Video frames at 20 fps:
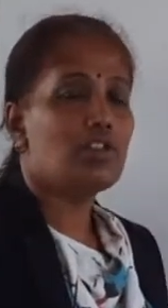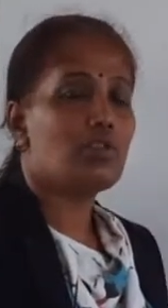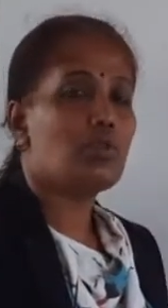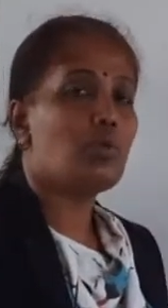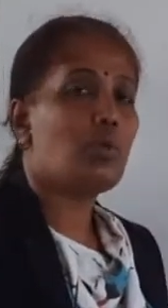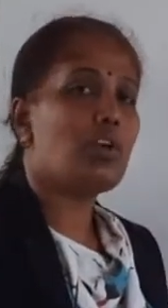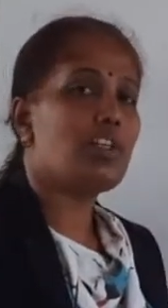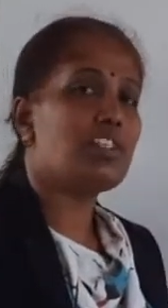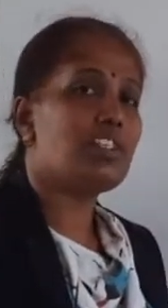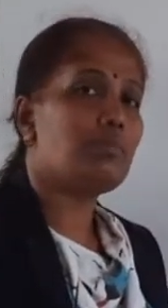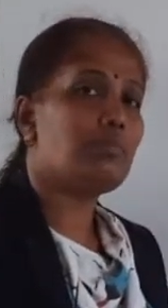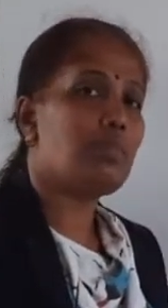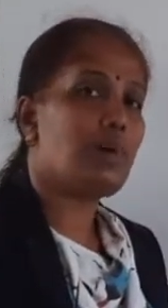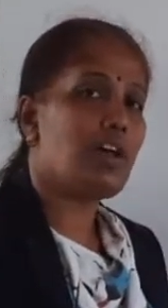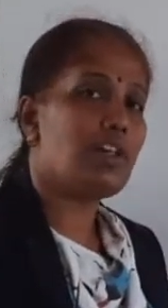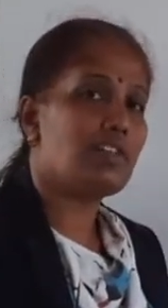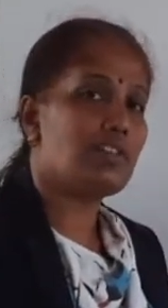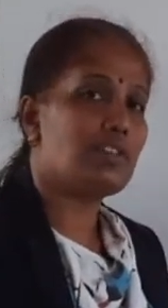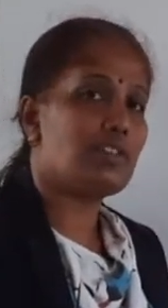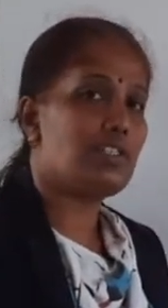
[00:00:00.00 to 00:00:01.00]
So what is a
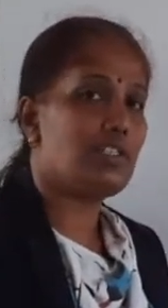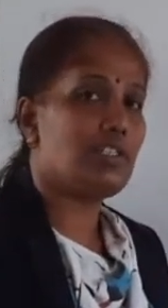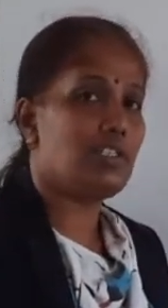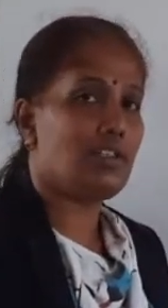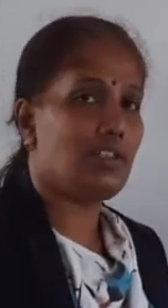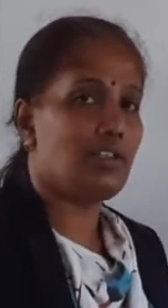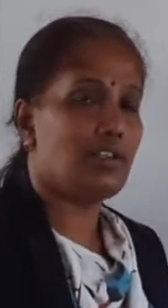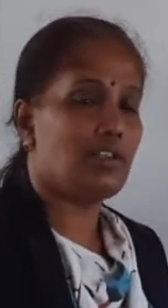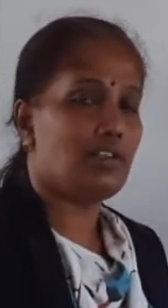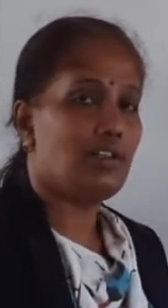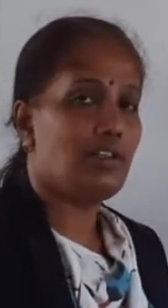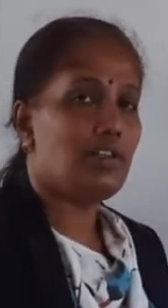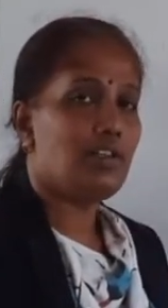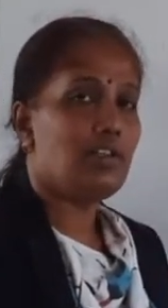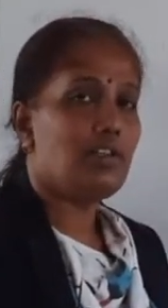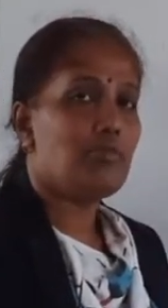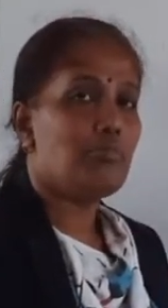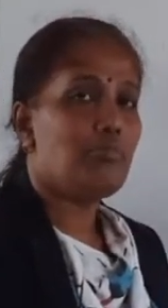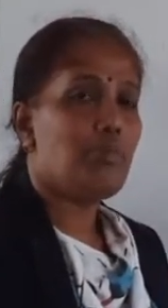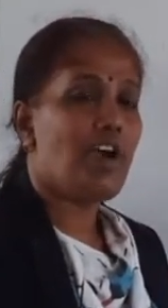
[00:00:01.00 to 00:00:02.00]
parse tree here?
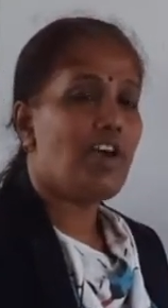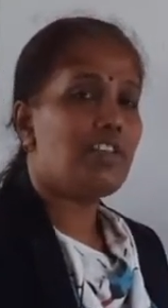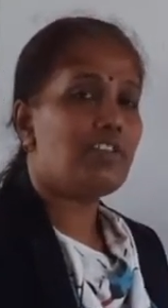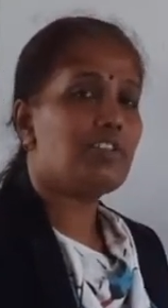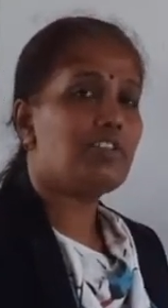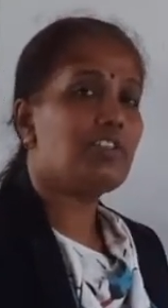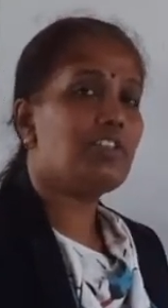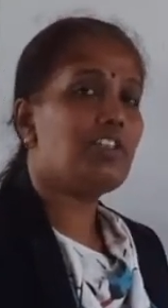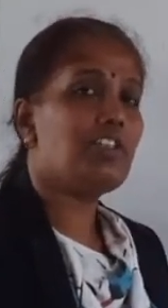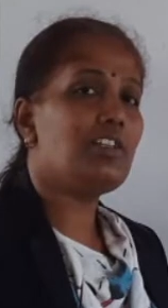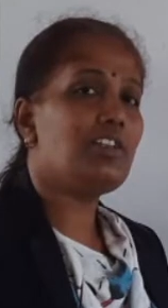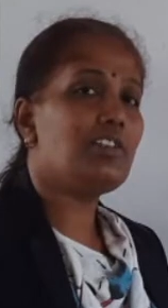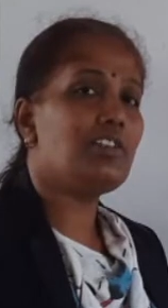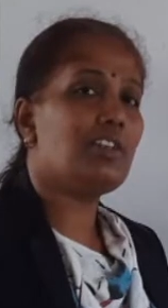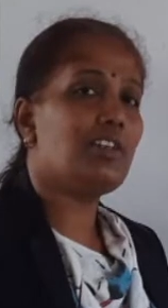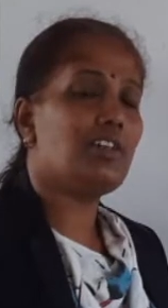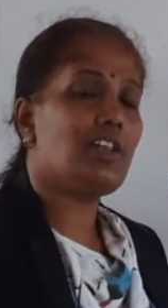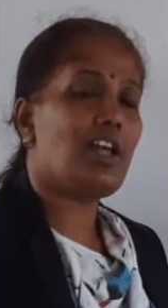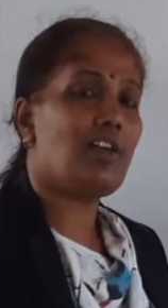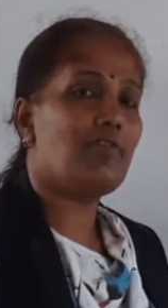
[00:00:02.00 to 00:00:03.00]
Parse tree
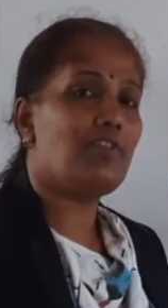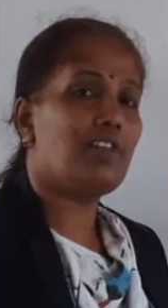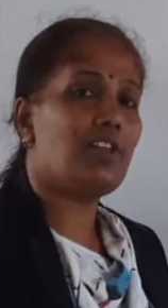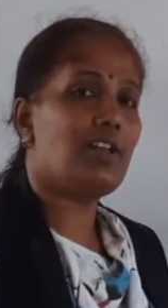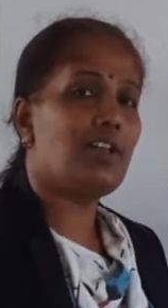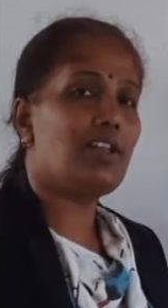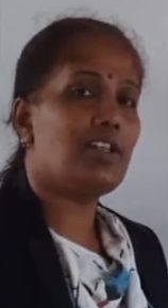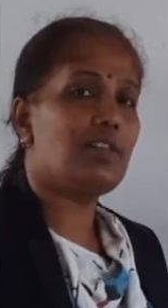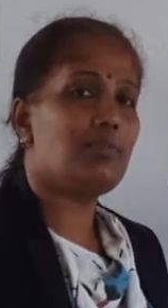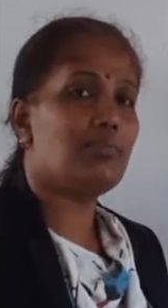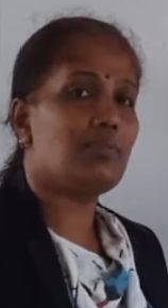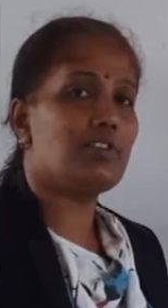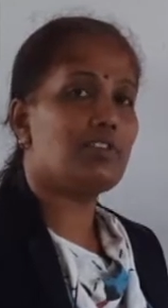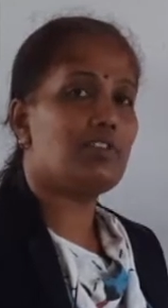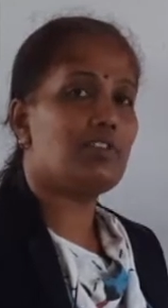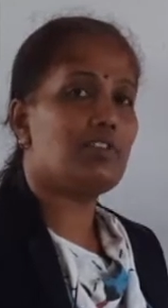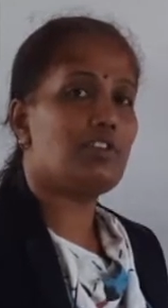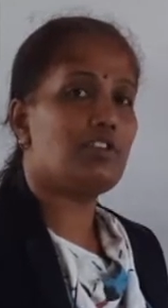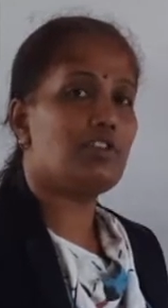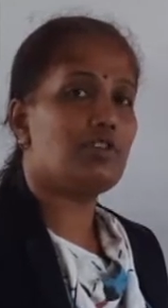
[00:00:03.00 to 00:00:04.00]
is a graphical
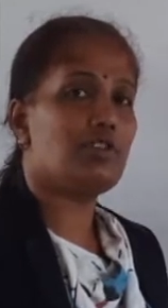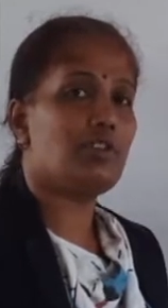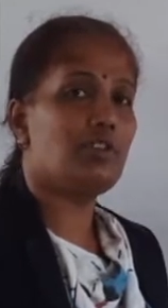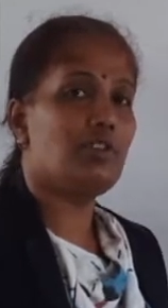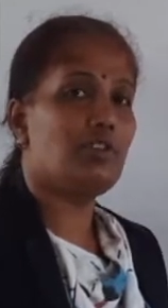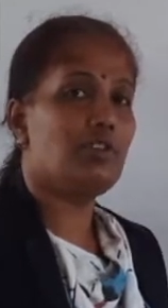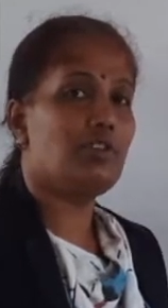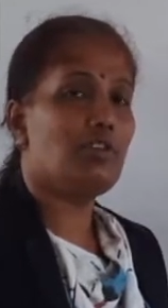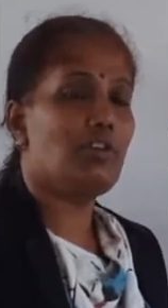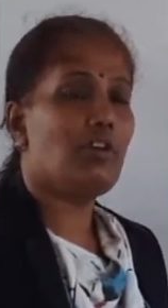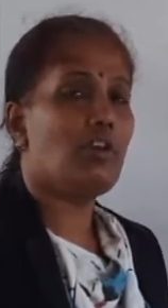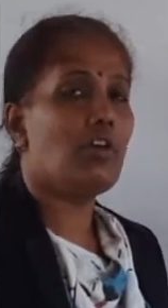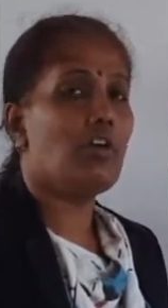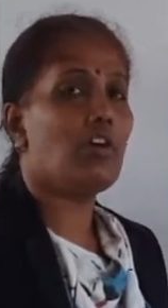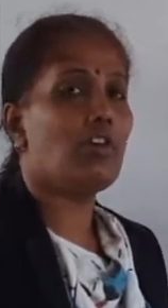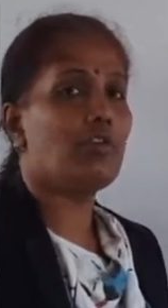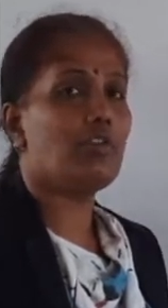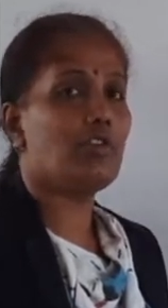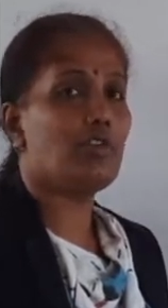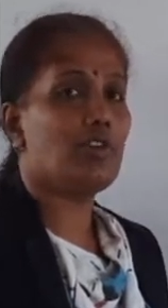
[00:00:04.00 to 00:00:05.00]
representation
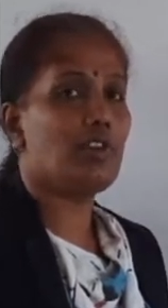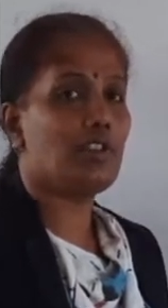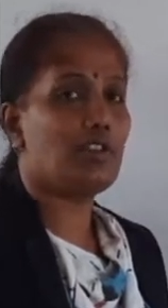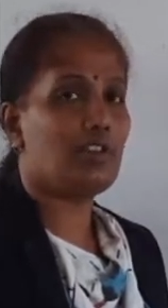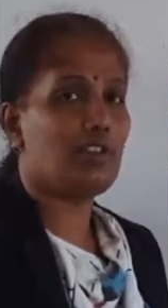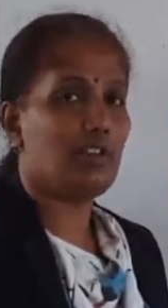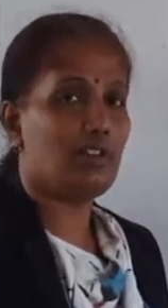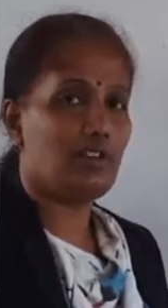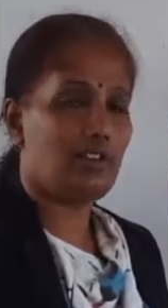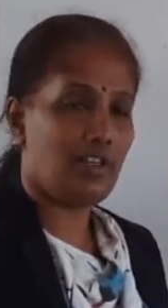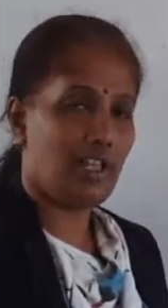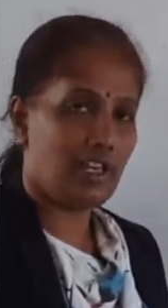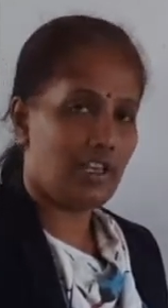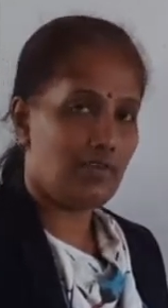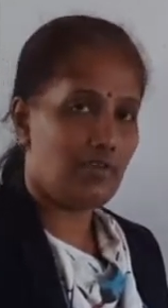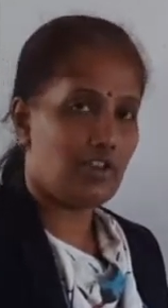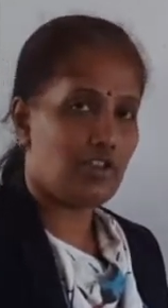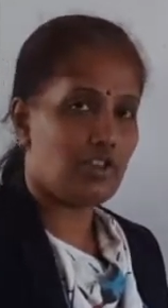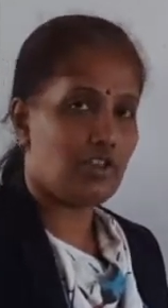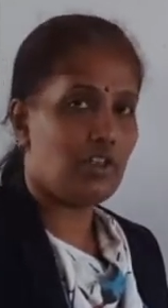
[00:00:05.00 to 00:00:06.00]
of your
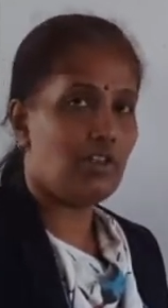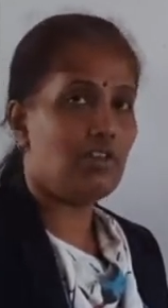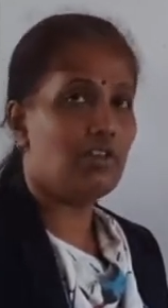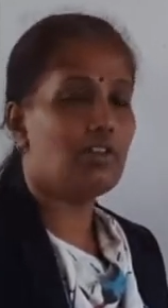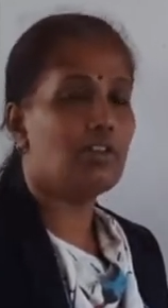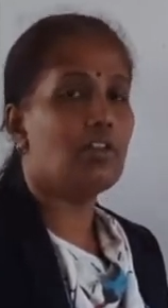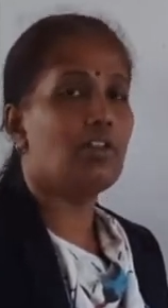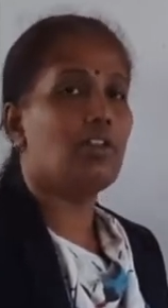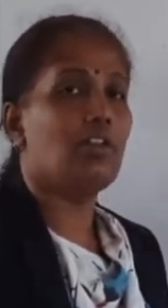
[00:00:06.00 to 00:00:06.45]
derivation.